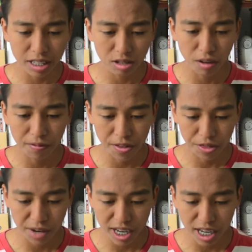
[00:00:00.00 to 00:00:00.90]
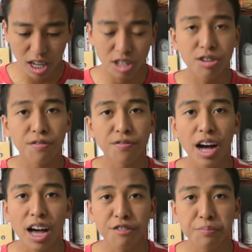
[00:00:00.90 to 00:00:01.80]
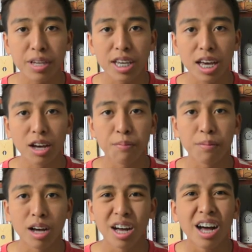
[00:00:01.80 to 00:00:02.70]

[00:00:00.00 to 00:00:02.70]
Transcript: at school for 3 to 5 p.m.